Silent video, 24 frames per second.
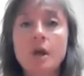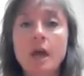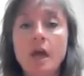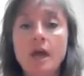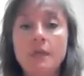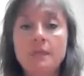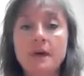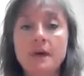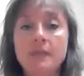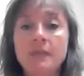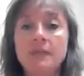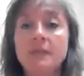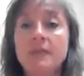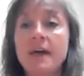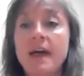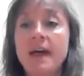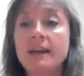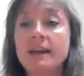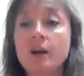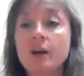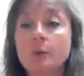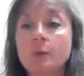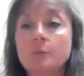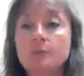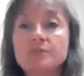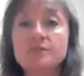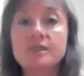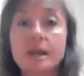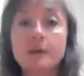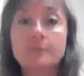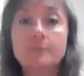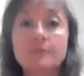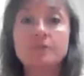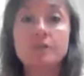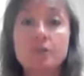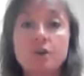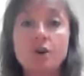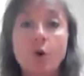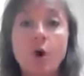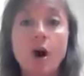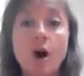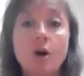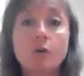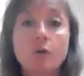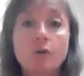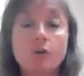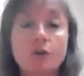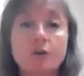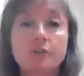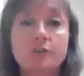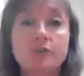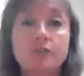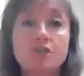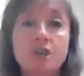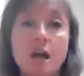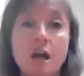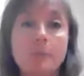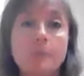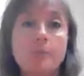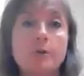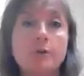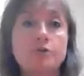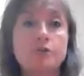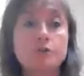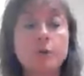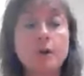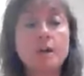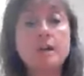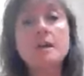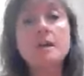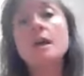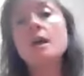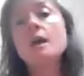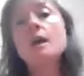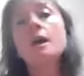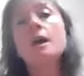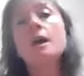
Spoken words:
And then that helps them to know how good of a job they're doing.